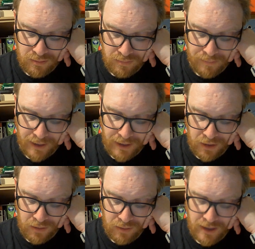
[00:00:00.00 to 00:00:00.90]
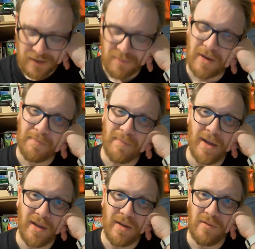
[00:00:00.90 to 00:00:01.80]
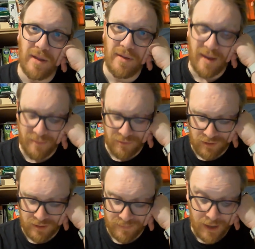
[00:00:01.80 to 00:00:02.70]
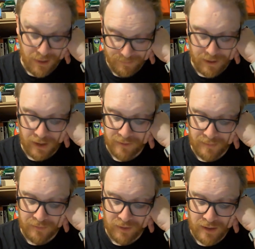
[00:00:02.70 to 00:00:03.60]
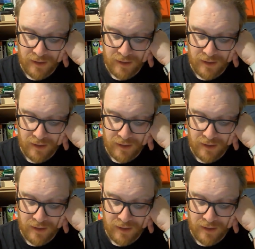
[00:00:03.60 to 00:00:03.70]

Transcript: how do you pronounce Bayo, like the tapestry,